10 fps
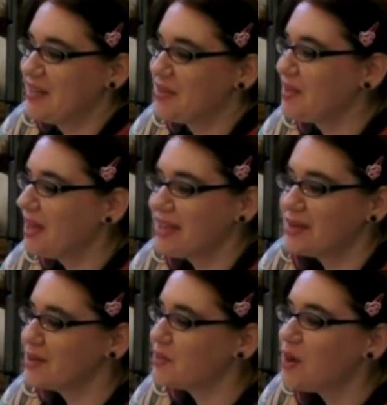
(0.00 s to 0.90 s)
So like, there
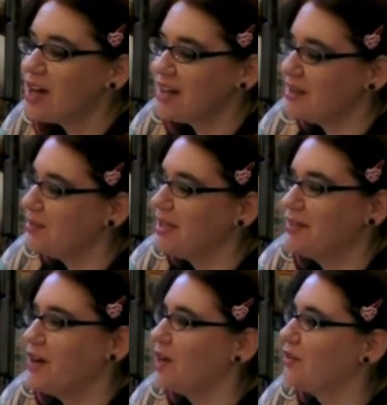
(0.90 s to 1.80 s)
was one in the middle
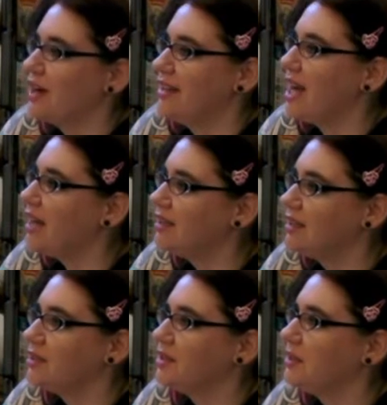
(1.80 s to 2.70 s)
of Override that I
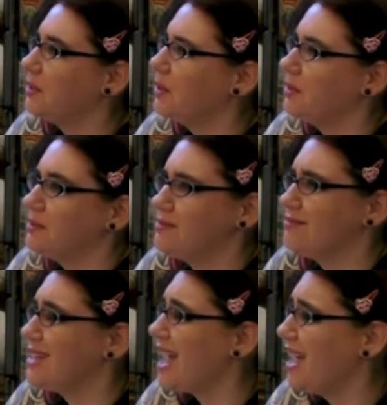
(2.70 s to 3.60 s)
literally wrote
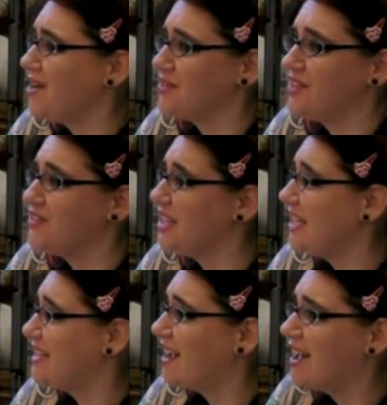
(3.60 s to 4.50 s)
10 or 15
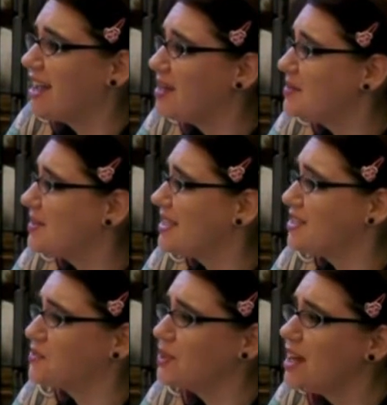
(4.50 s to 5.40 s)
times. It
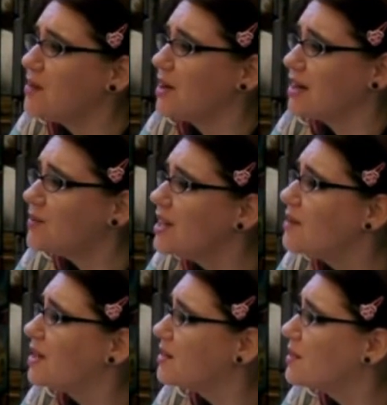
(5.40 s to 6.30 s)
just was not working.
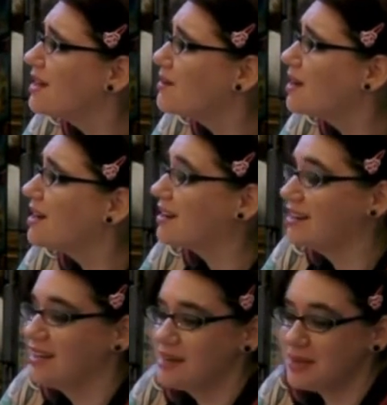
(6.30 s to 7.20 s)

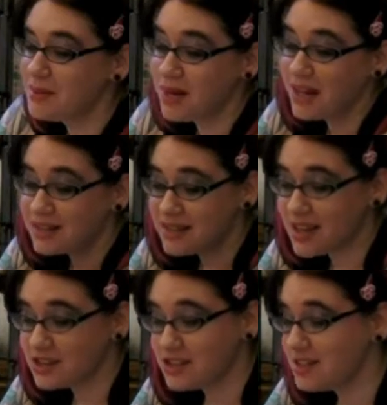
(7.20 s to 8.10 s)
But then when I got to the
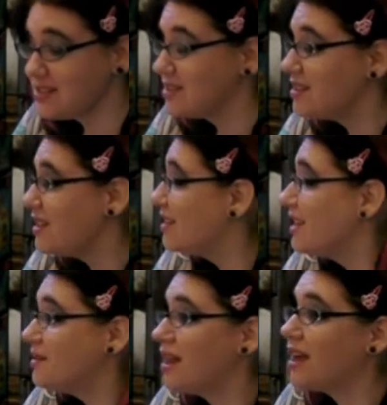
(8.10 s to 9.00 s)
action scenes, I found
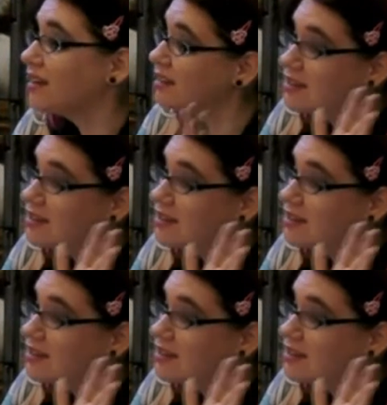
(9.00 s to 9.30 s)
they were like,